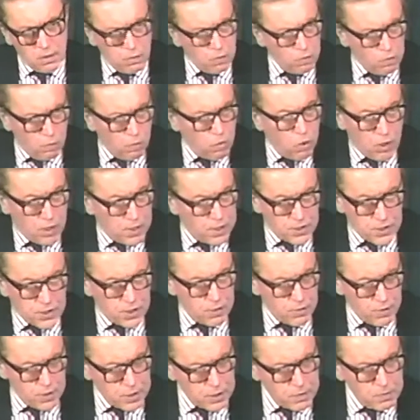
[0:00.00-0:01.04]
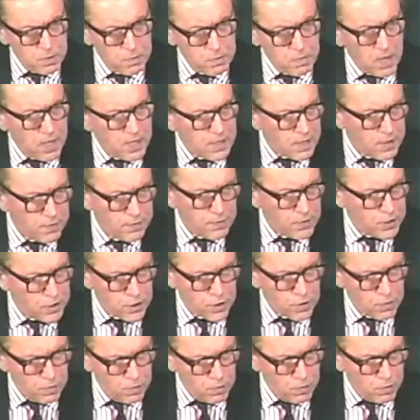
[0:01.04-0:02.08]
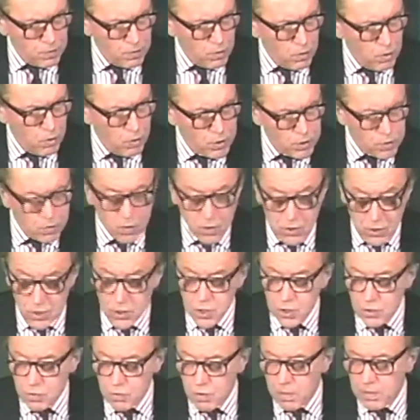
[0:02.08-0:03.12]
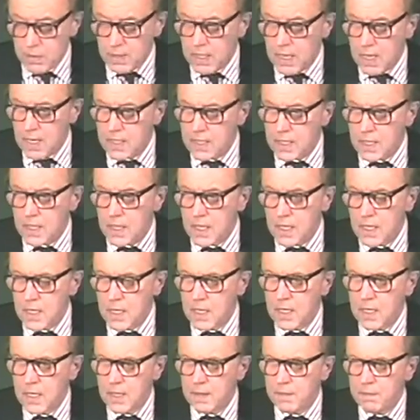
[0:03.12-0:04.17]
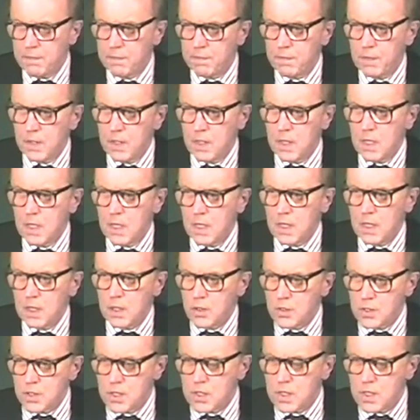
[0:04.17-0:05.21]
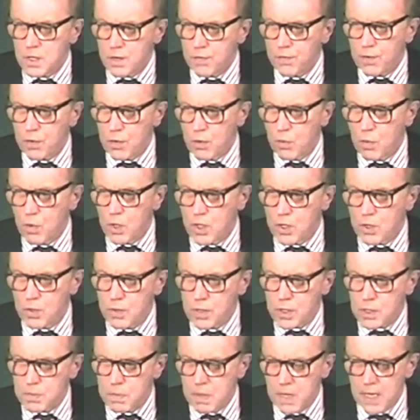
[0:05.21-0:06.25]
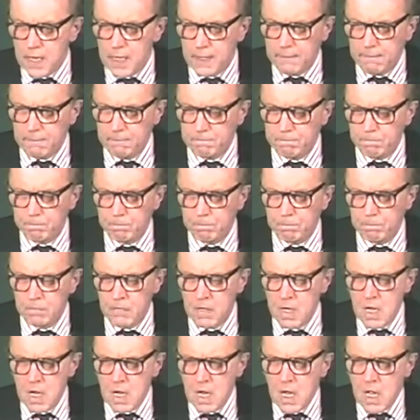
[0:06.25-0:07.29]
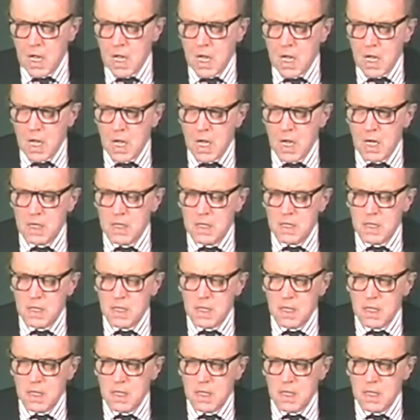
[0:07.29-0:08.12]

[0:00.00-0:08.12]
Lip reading: what is charisma? My definition always was just Robert Kennedy, because it's a difficult word to explain. And